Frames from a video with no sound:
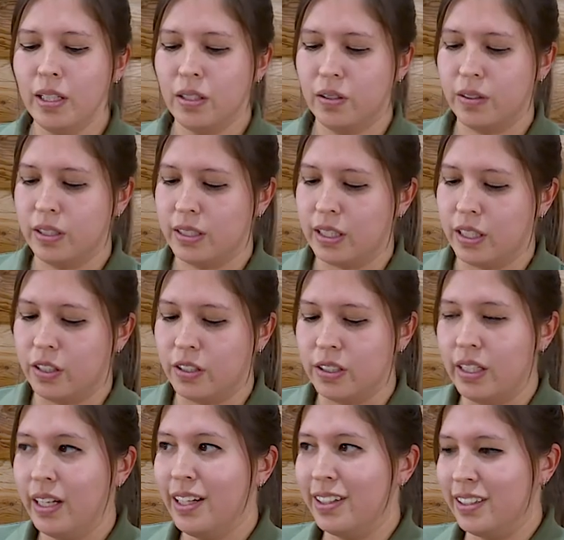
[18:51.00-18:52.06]
notice that her
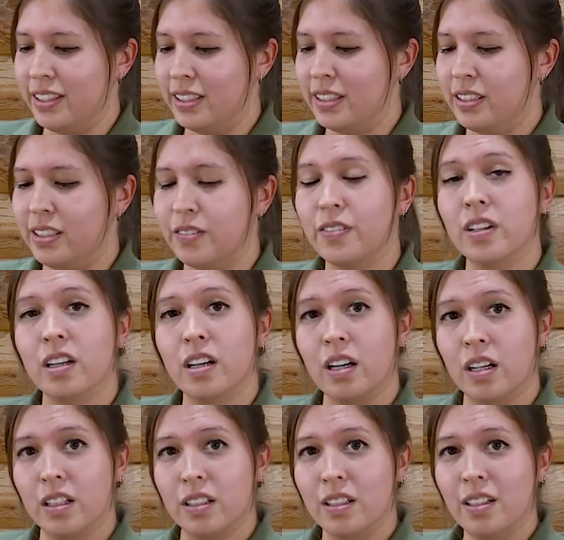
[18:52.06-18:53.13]
tail is a different
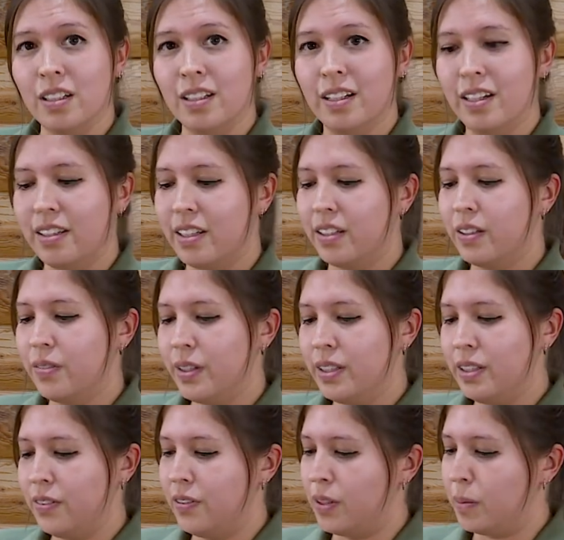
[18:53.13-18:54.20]
color than the rest
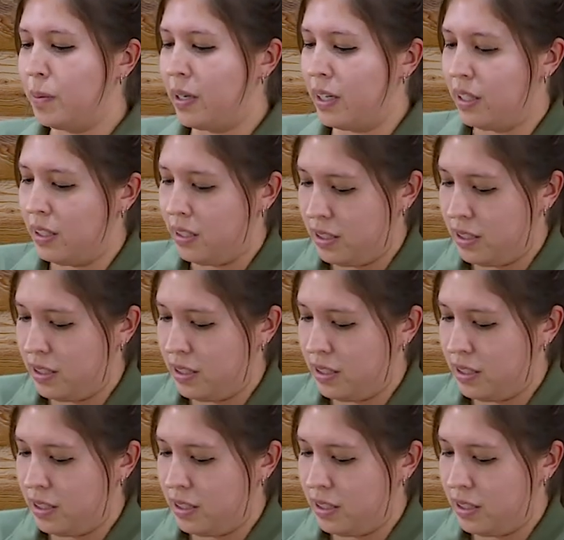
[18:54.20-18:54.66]
of her body.